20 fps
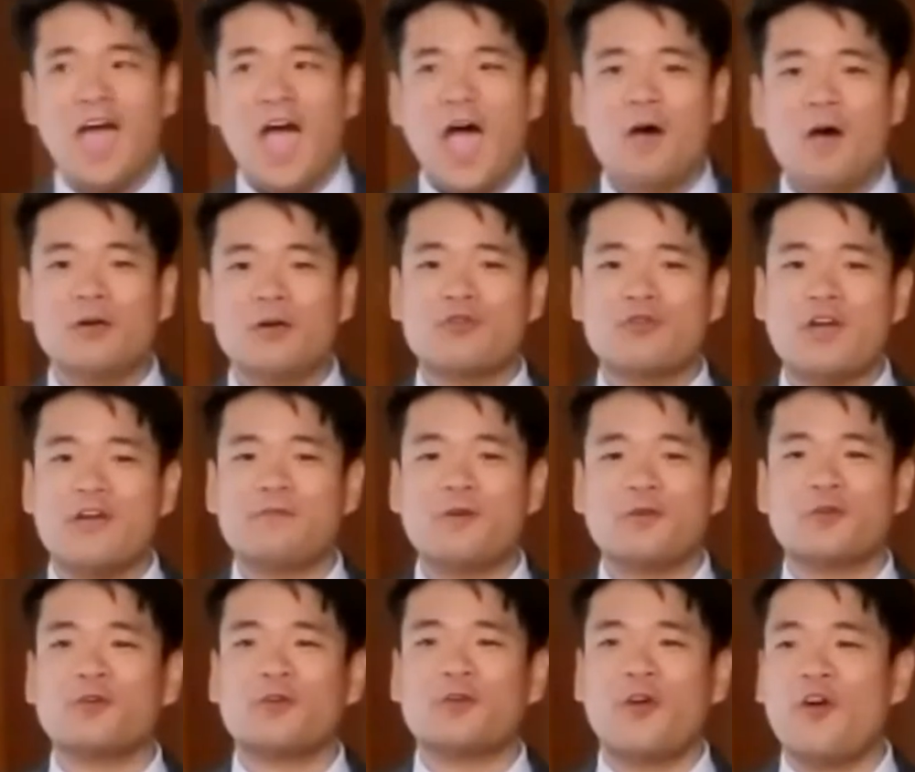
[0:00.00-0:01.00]
I was grateful
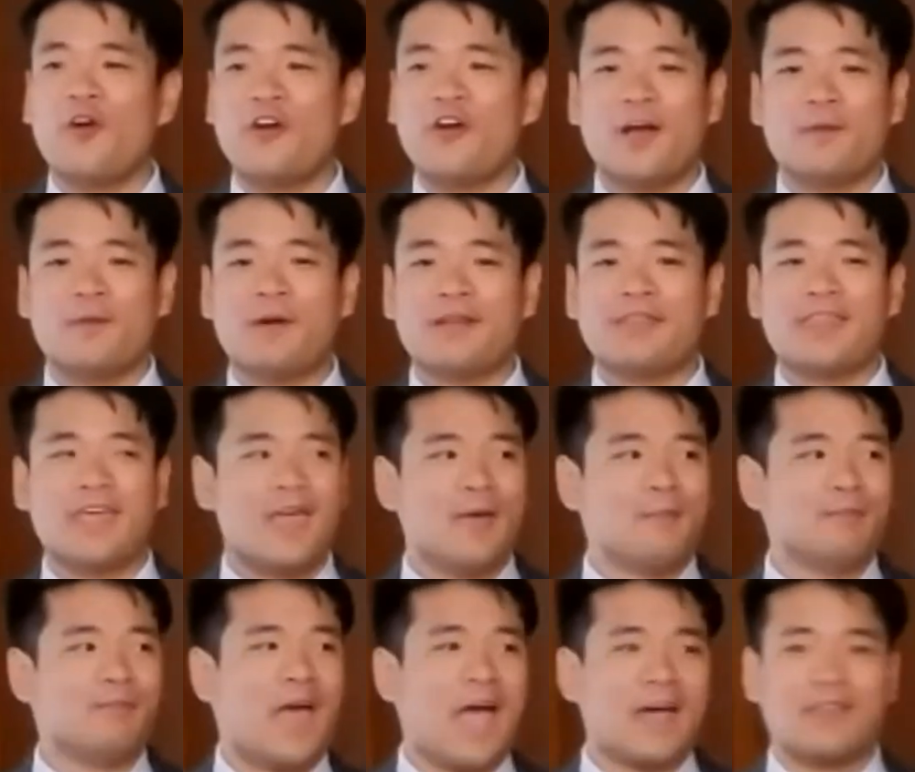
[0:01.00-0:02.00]
to learn about the
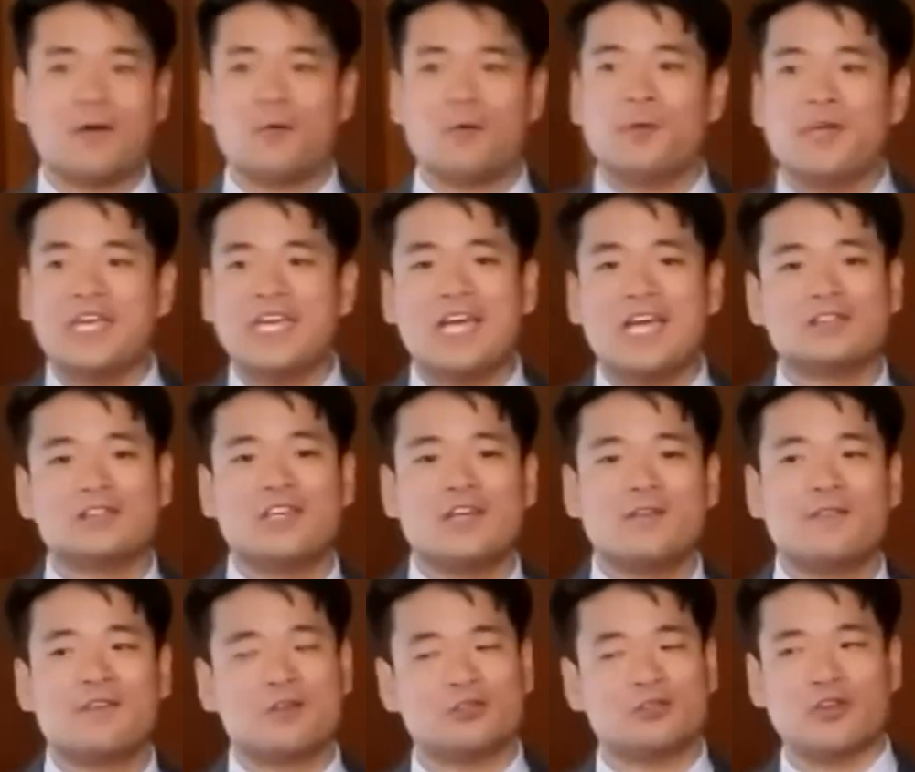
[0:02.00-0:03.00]
impact that we as
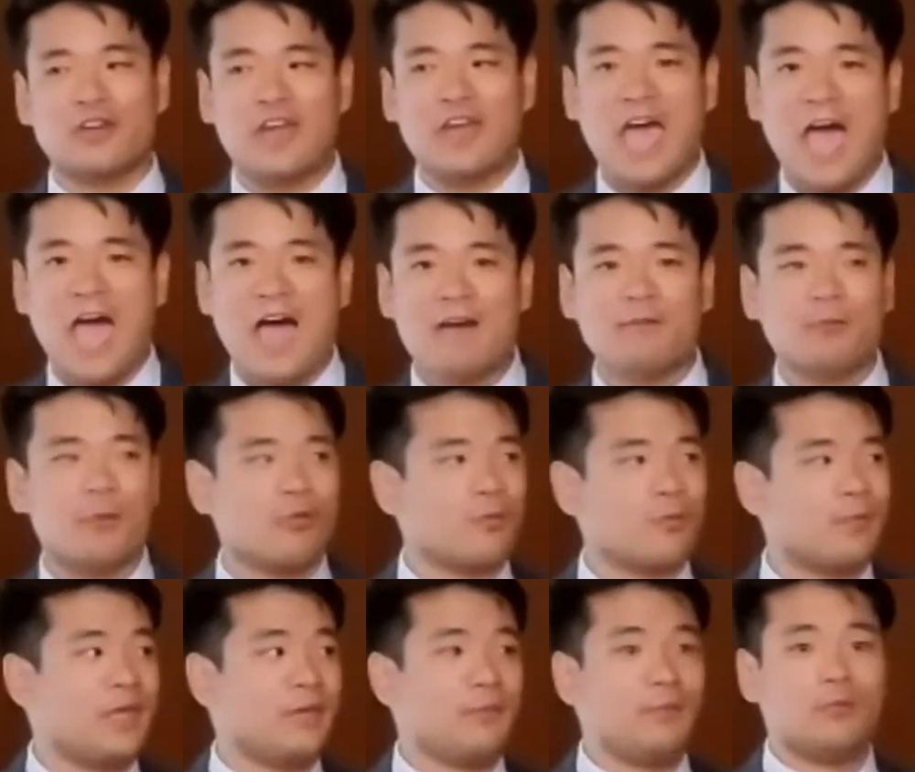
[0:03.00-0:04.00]
individuals could have, whether
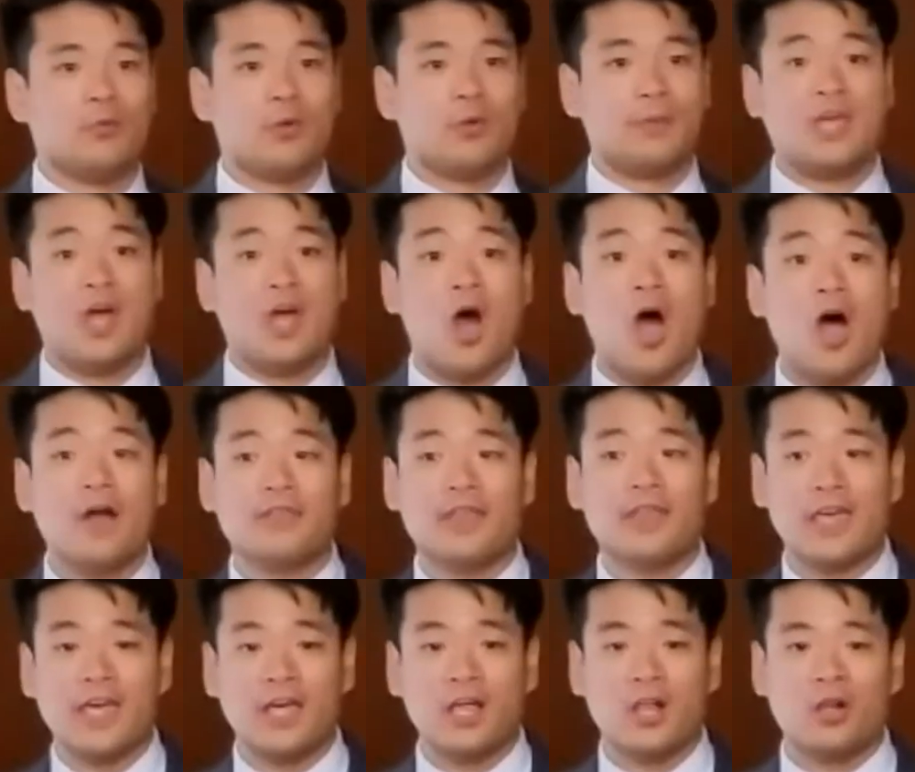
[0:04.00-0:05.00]
we be on the
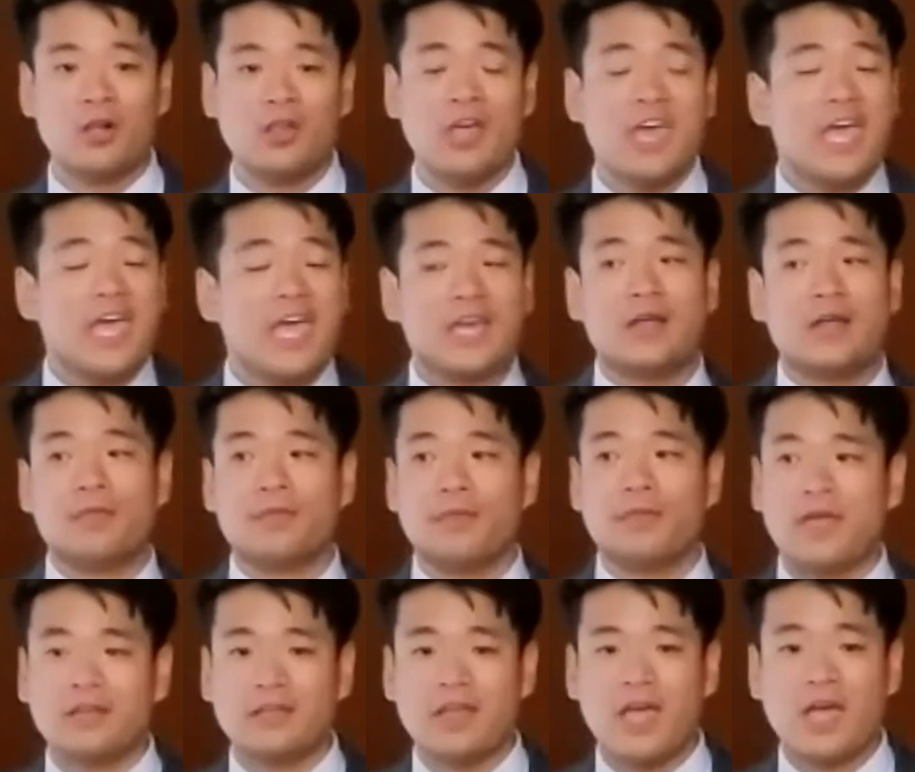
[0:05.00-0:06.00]
Hill, in a
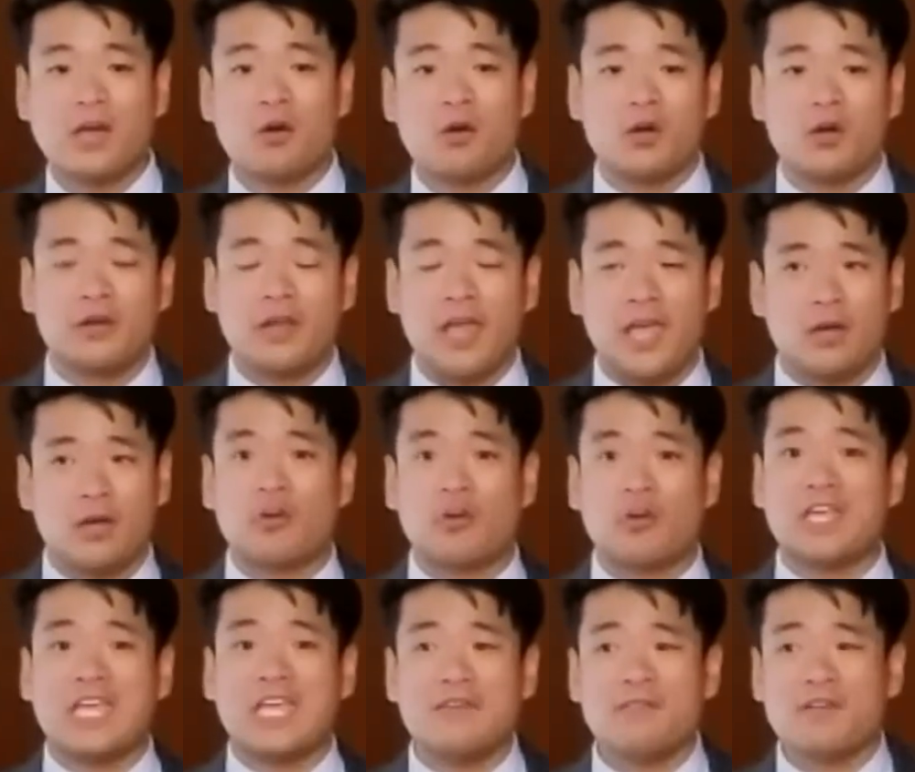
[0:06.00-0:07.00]
think tank, or
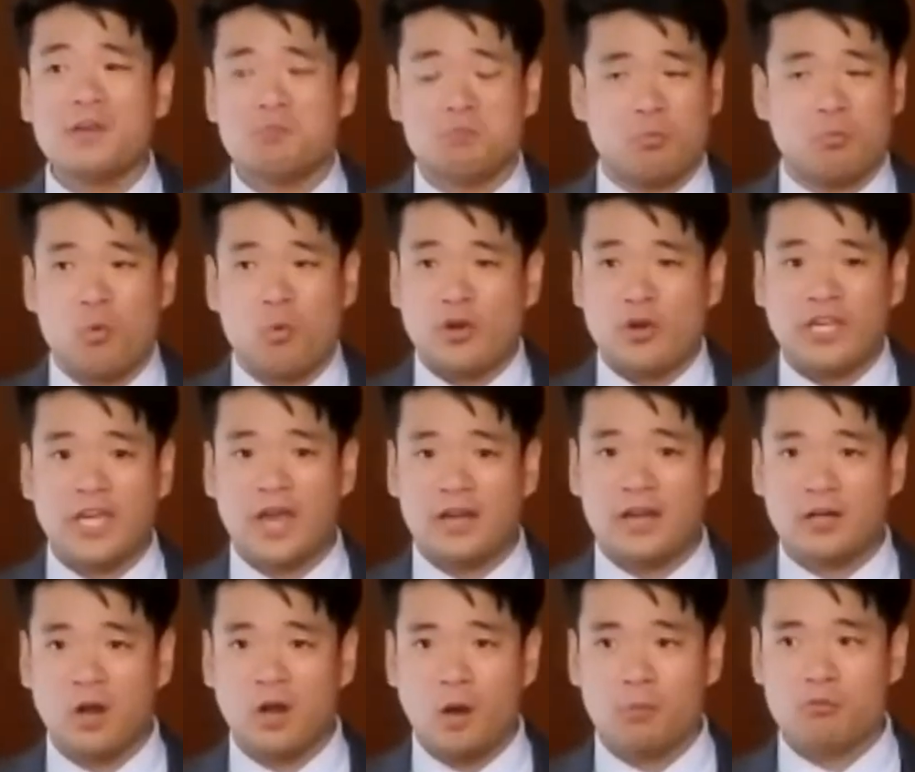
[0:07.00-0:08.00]
even working at a
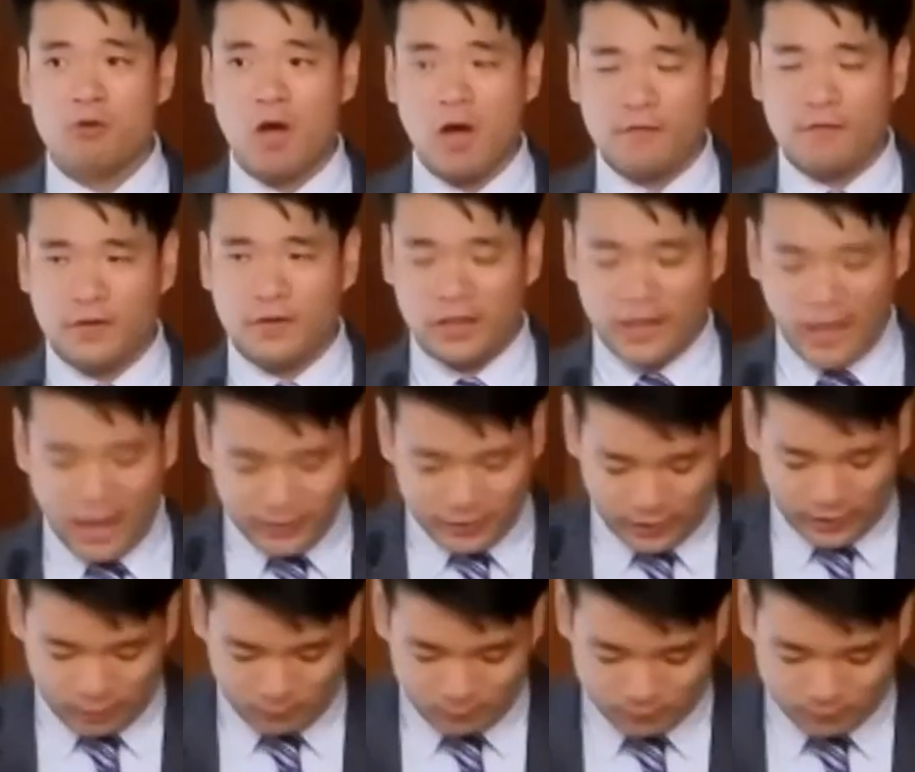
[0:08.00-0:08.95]
nonprofit like I did.